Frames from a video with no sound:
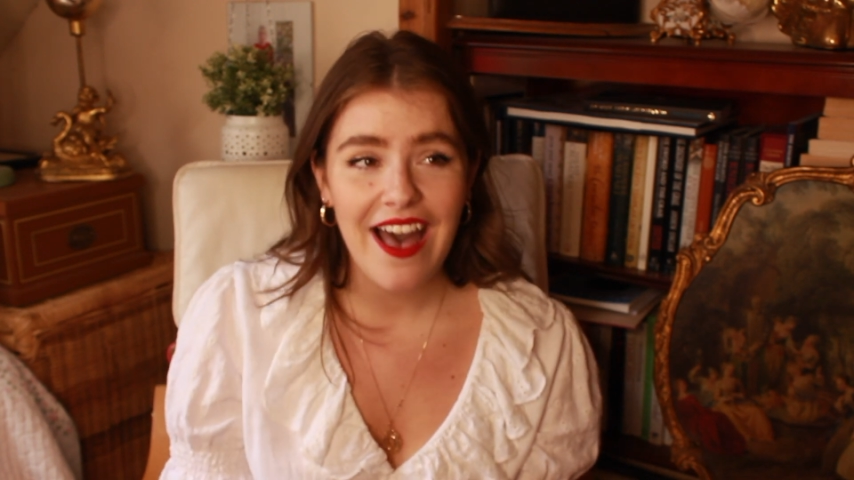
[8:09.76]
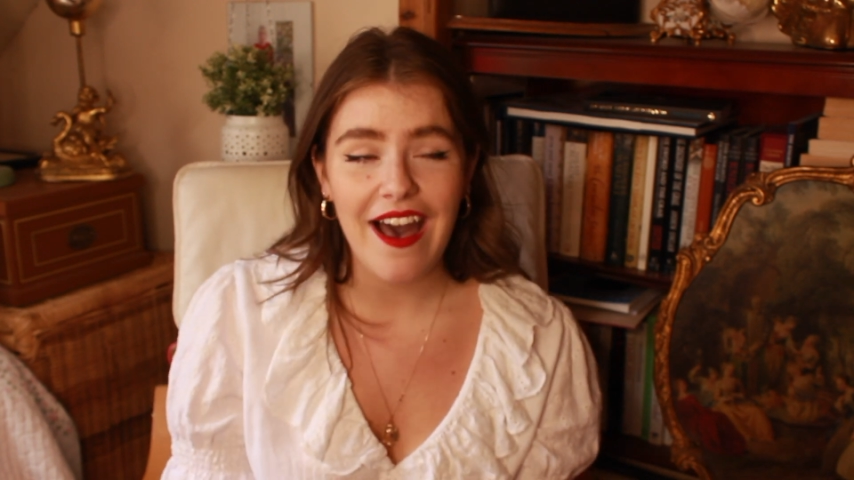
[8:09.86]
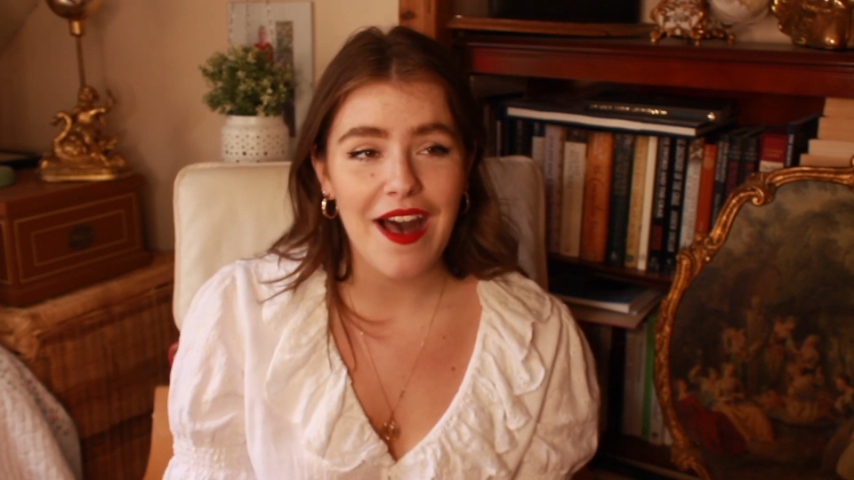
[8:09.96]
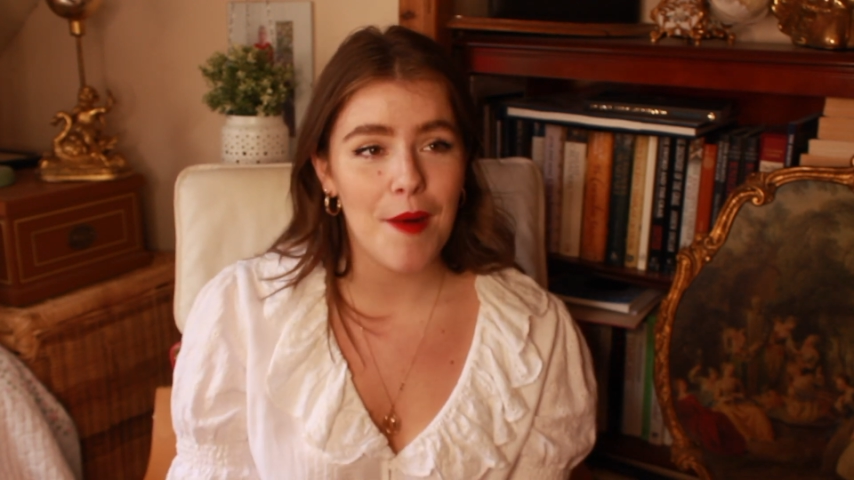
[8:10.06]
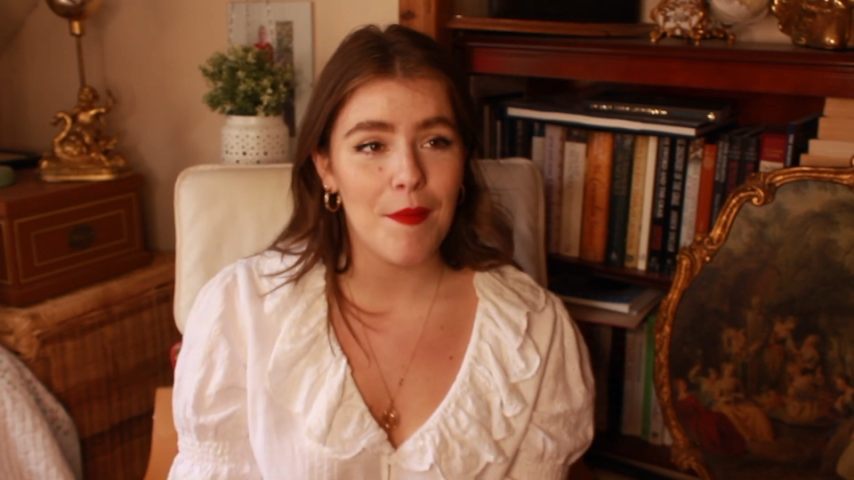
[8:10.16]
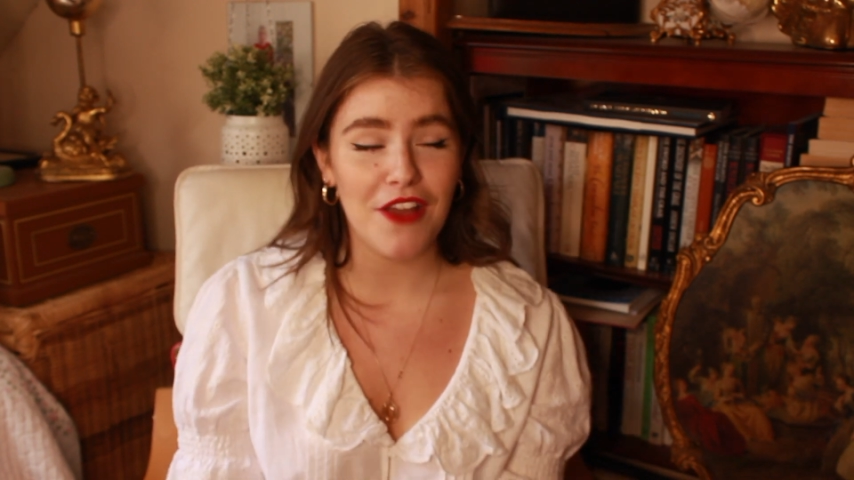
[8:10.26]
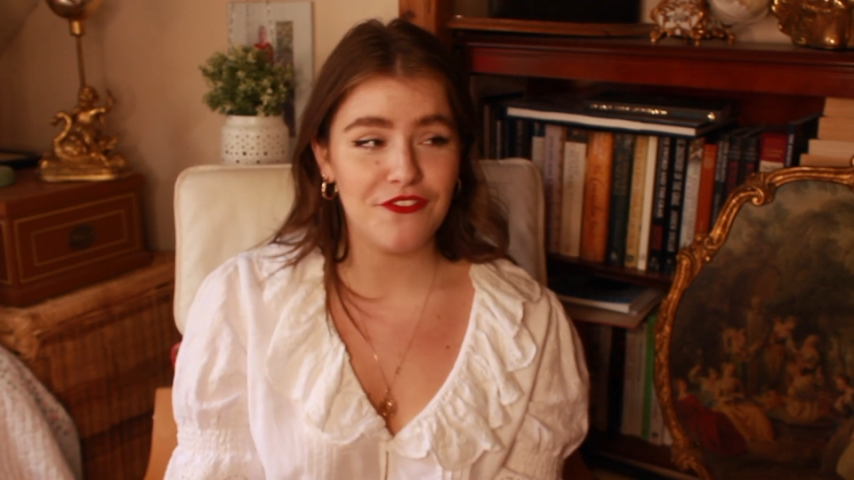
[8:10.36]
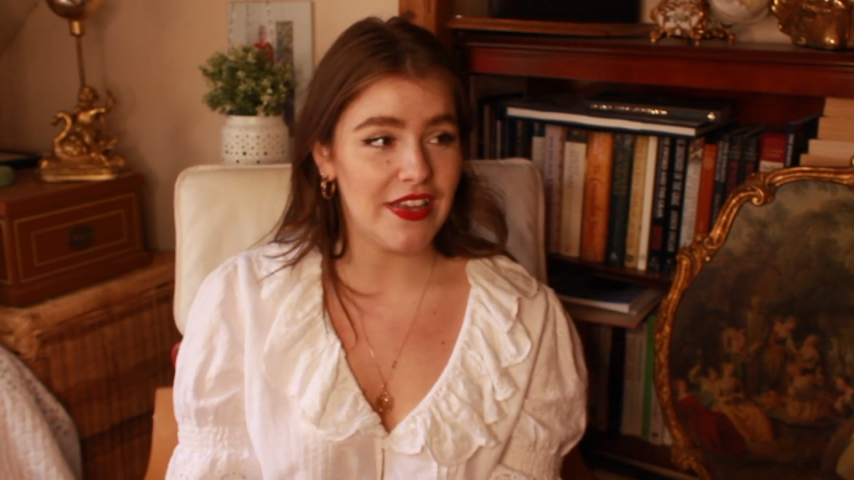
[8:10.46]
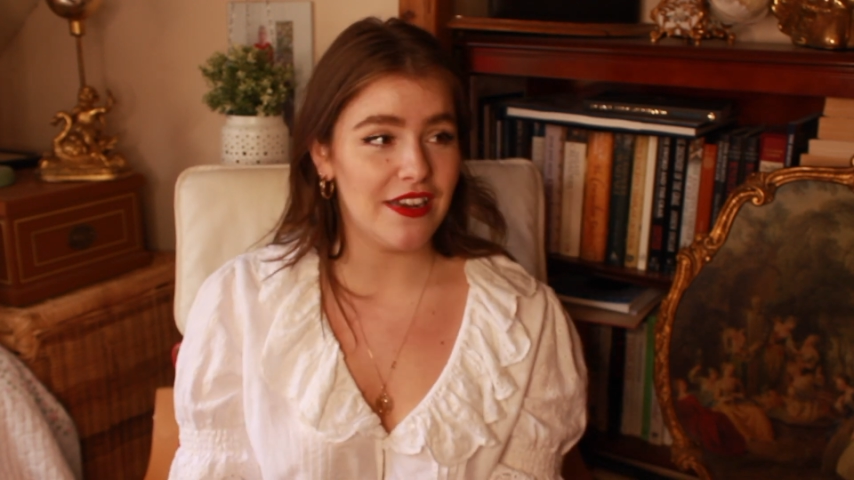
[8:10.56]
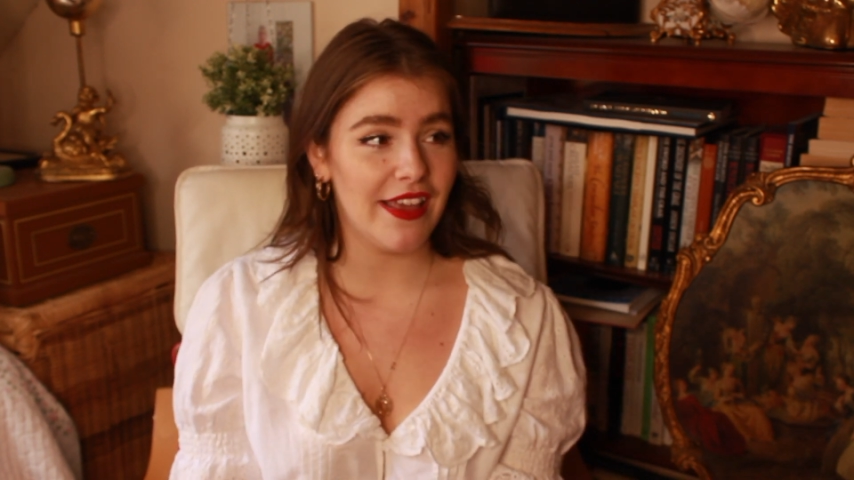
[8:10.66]
I
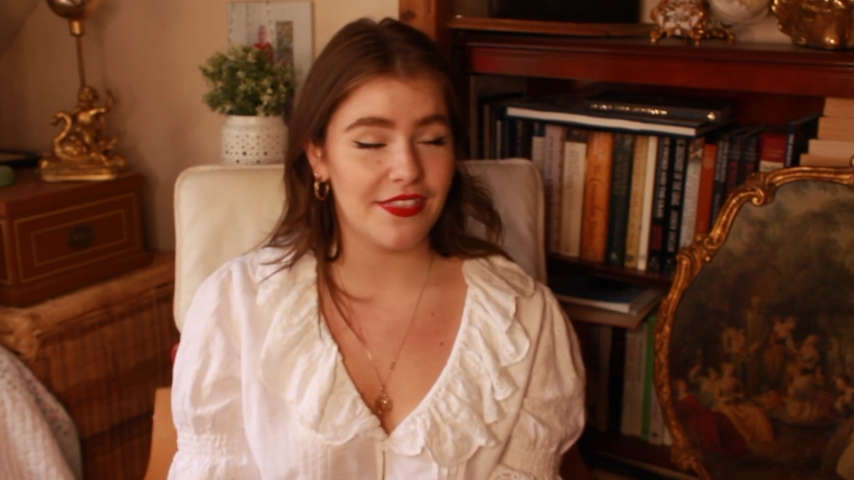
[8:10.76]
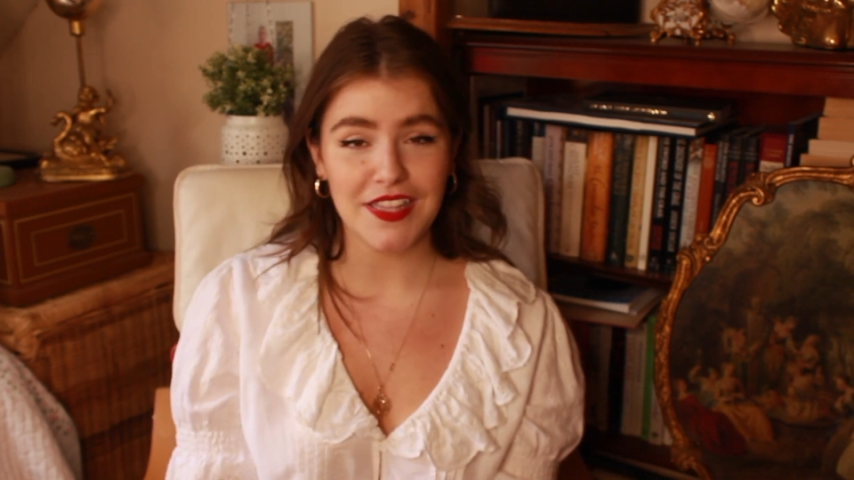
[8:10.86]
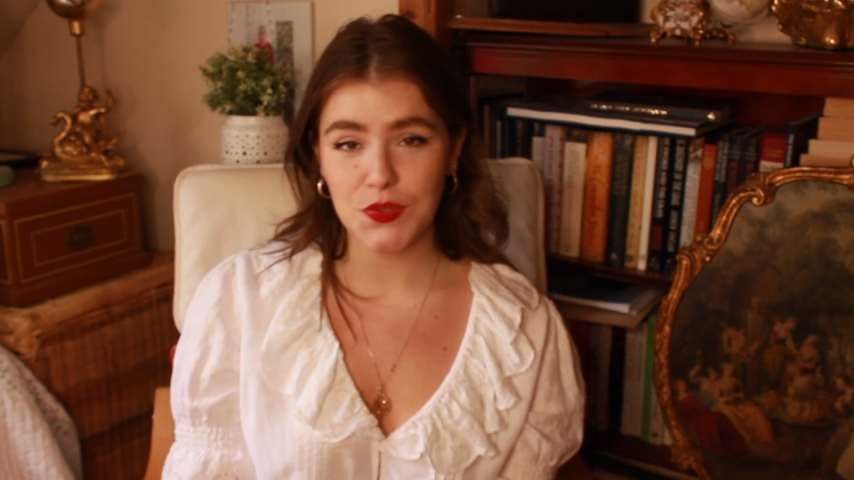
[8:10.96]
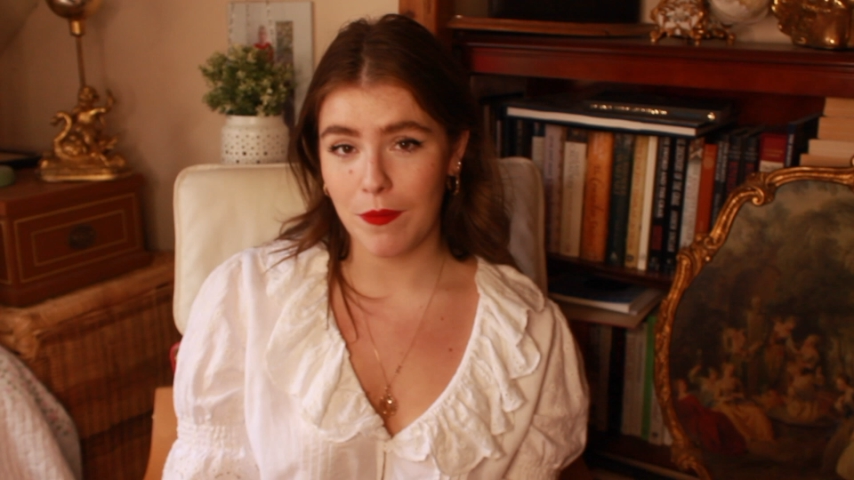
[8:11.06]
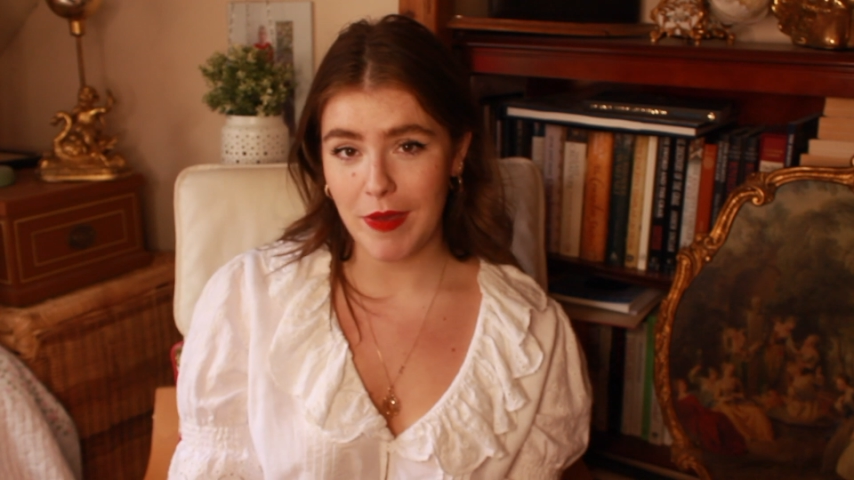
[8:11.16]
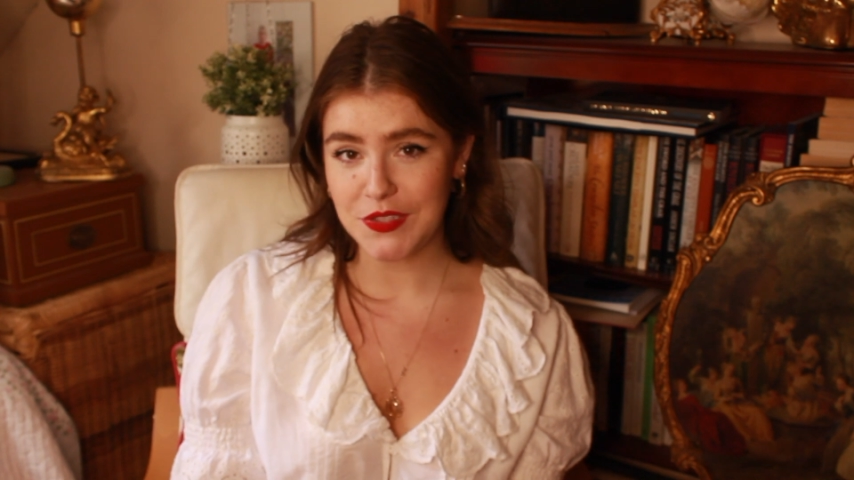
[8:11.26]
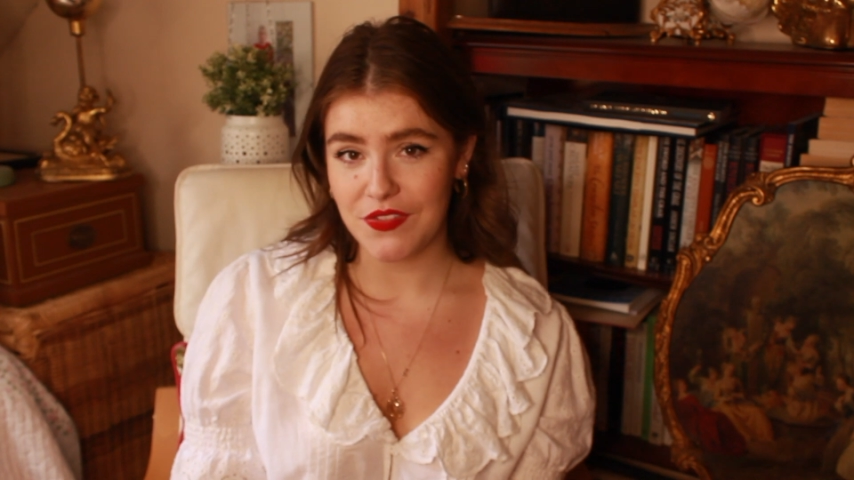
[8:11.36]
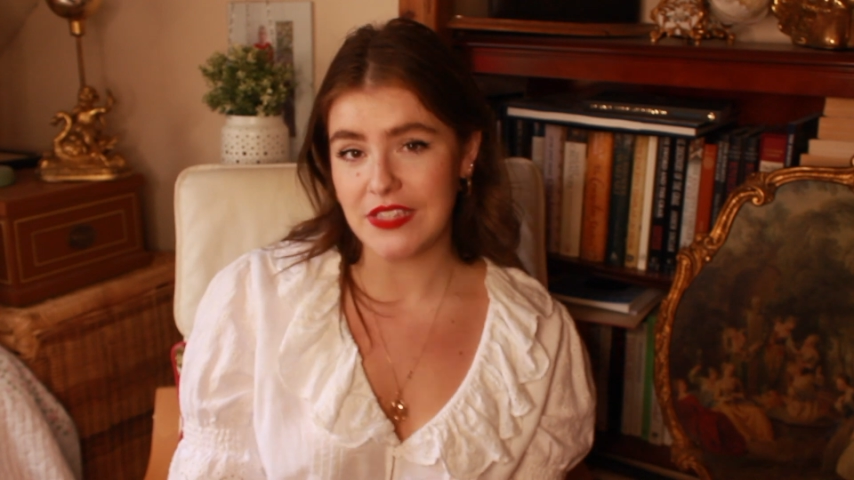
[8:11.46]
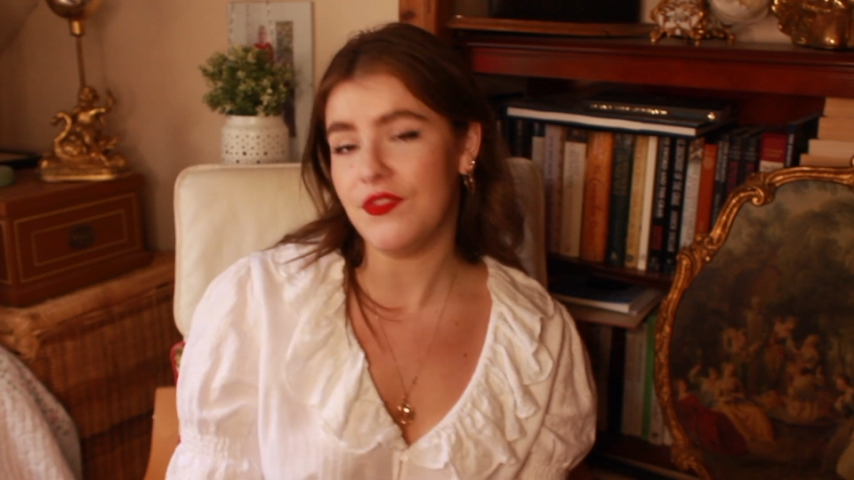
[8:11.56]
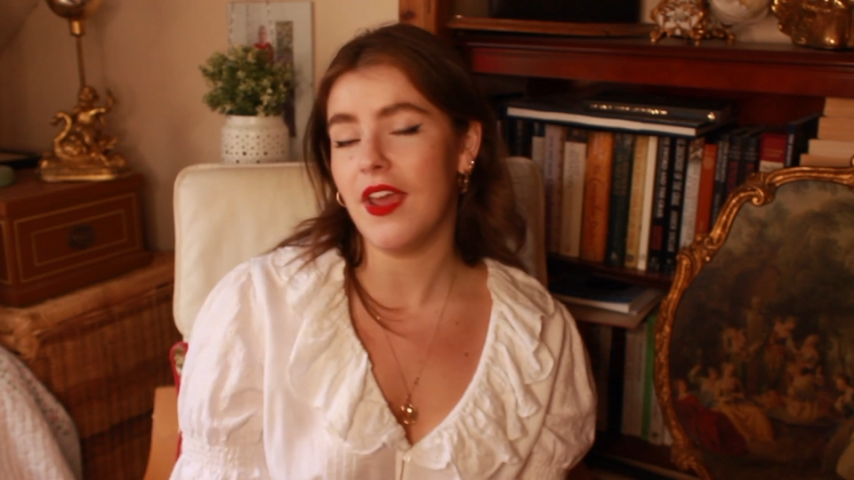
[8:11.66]
feel like that's what most of
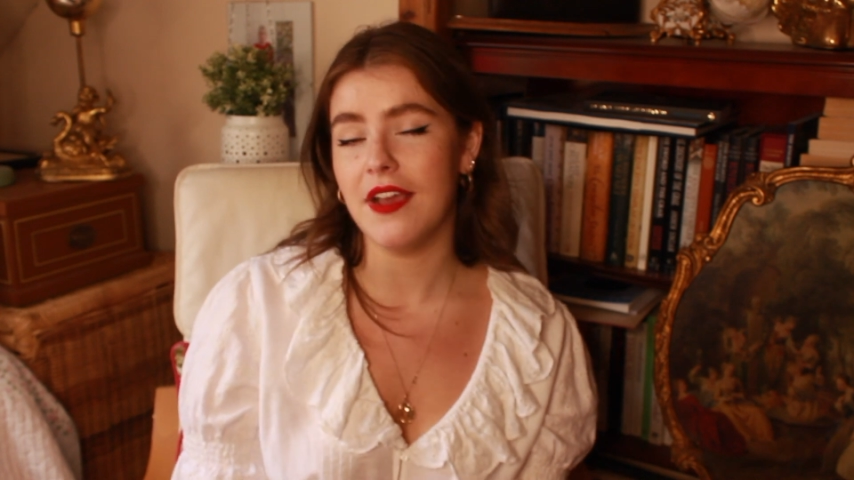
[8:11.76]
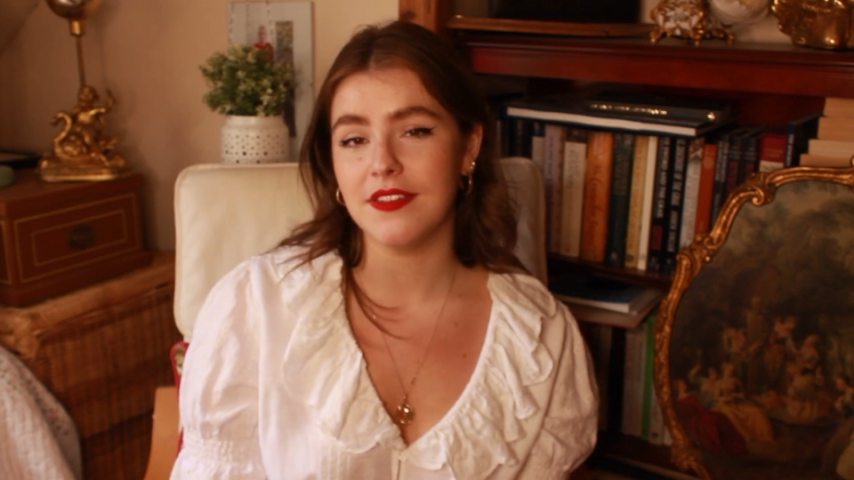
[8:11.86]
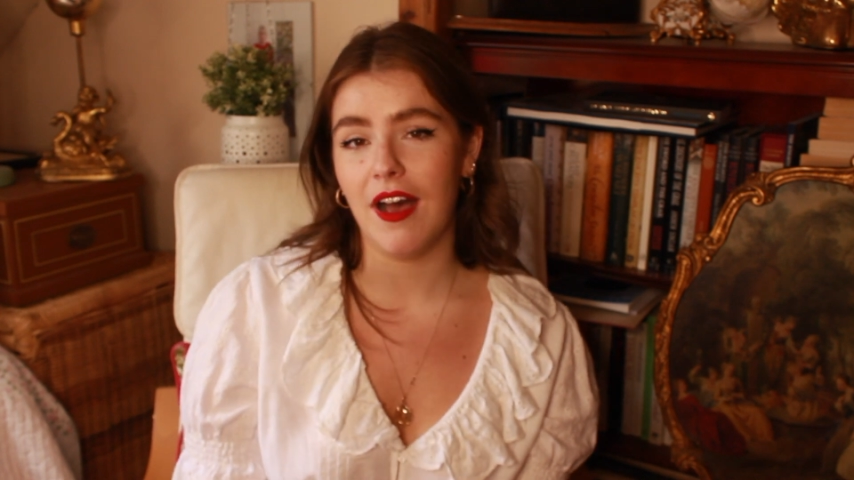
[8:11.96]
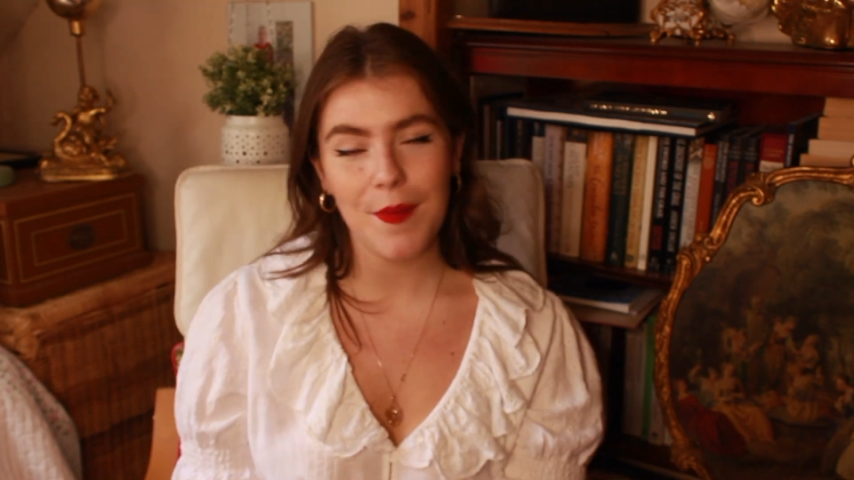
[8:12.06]
these videos are,